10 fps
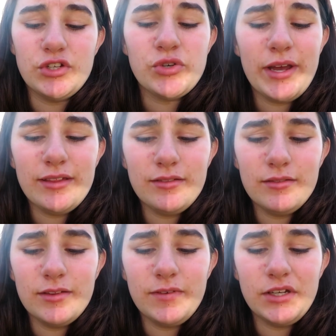enjoying
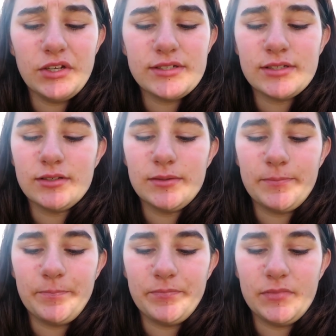the videos.
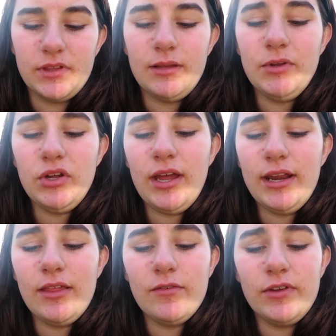Let me know
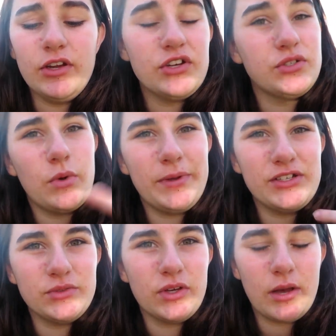any other videos you want me to
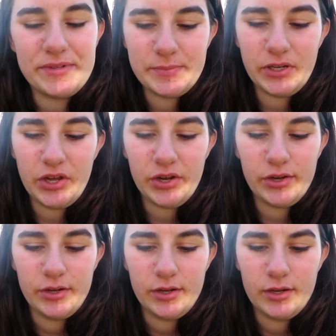do in the comments below.
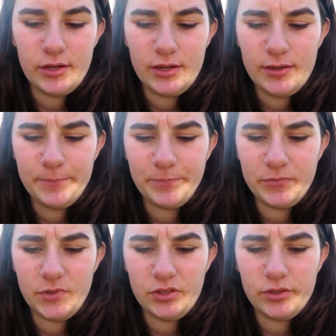
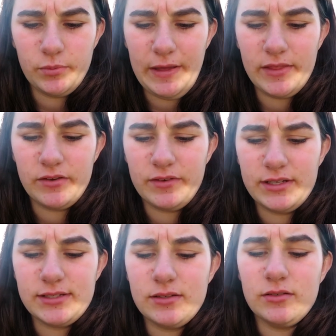You know, whether
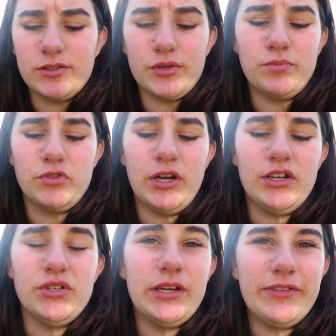it's, so try not
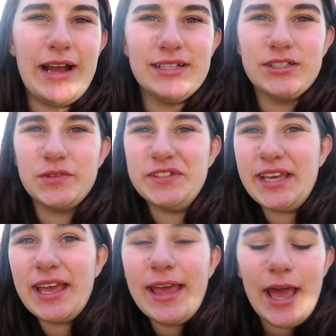to do any reacting, so if it's
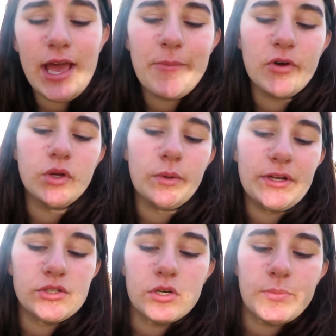like a game or you want
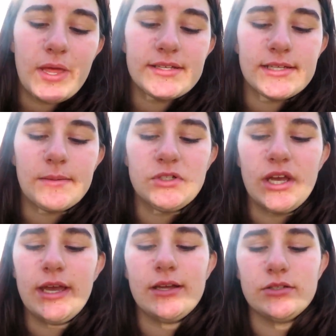me to talk about a
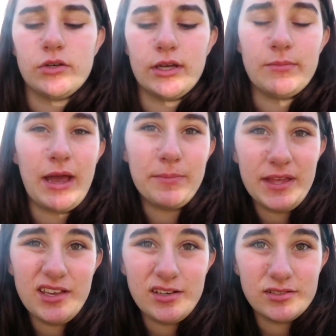subject or give my
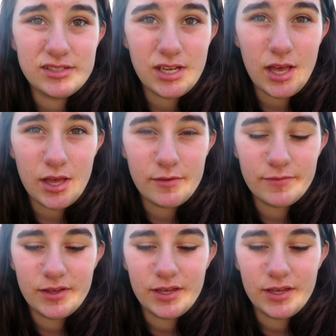opinion on stuff.